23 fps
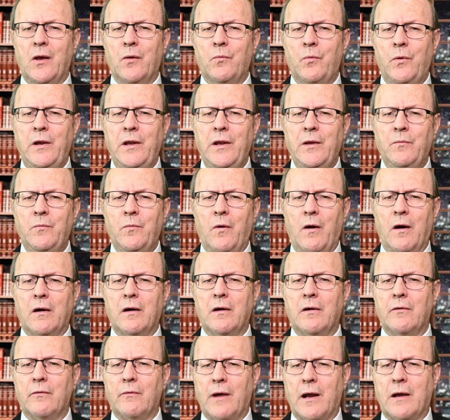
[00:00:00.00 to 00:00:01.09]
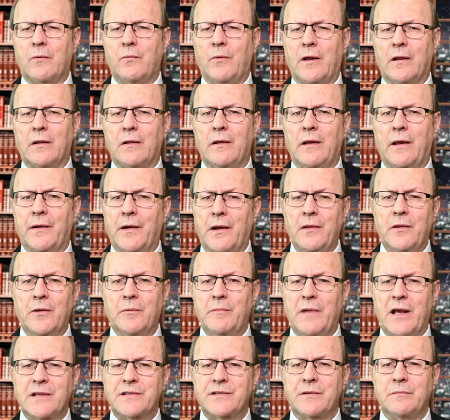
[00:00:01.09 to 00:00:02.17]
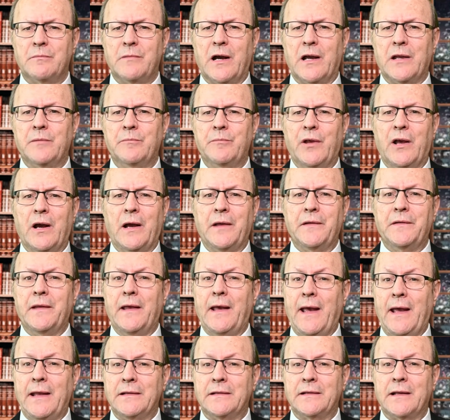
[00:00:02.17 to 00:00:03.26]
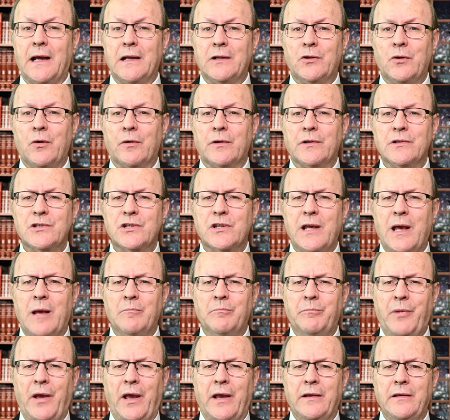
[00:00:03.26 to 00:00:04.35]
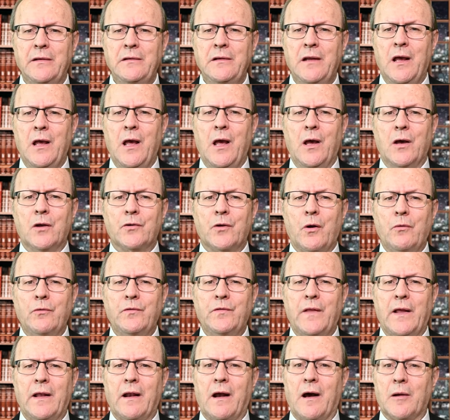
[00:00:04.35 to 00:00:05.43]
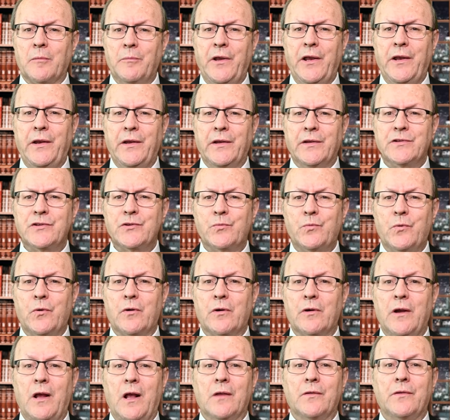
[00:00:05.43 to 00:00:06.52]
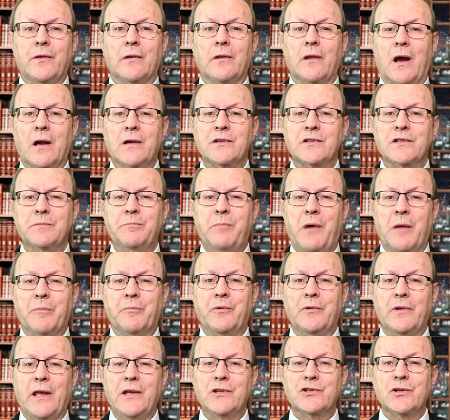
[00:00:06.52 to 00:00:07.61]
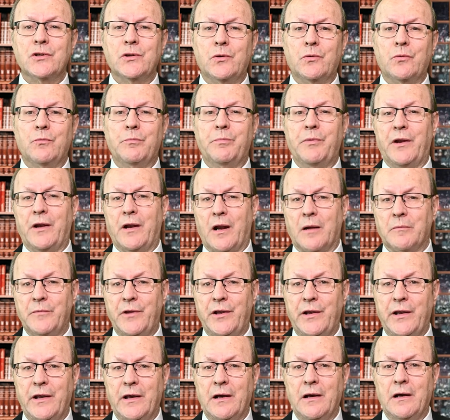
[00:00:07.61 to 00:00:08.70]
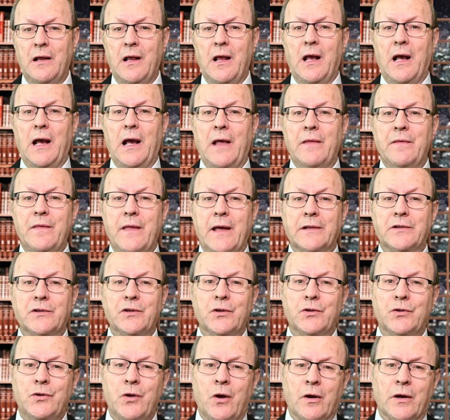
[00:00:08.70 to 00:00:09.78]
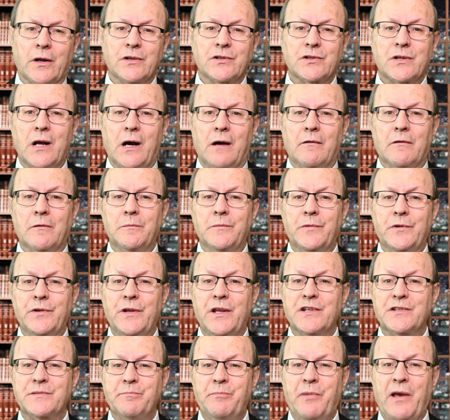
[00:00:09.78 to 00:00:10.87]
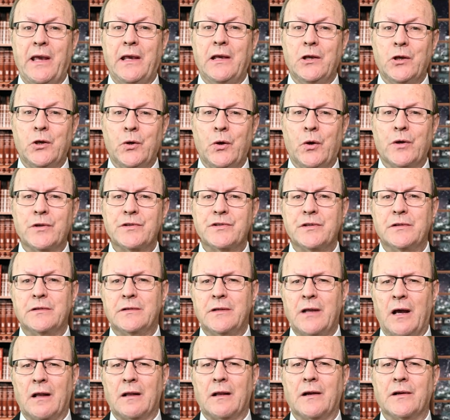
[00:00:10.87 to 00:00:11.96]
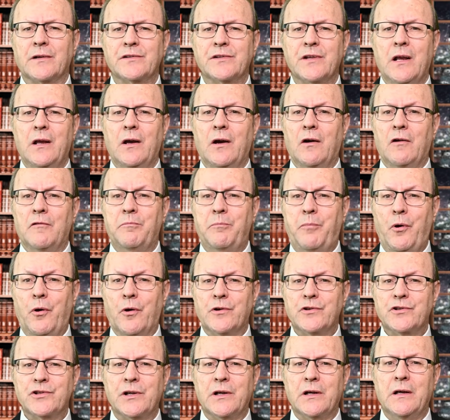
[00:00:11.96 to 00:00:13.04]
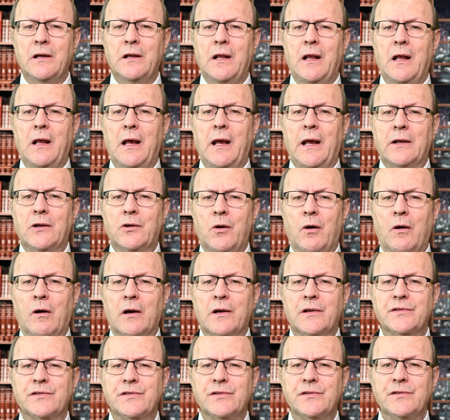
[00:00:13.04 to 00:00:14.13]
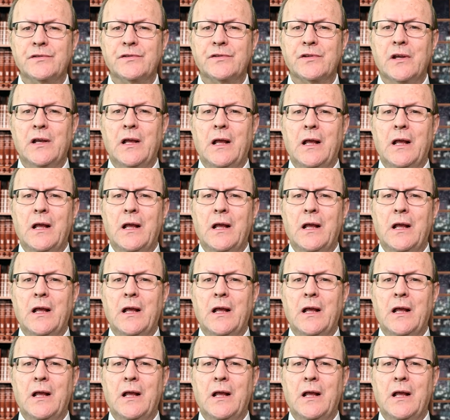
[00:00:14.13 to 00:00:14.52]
William Walker Rockwell, another mastermind behind the anti-Turkish campaign, wrote that Armenians were the largest population group in Armenia and that the Turkish government is paying Kurds and Tatars of Persia and Caucasus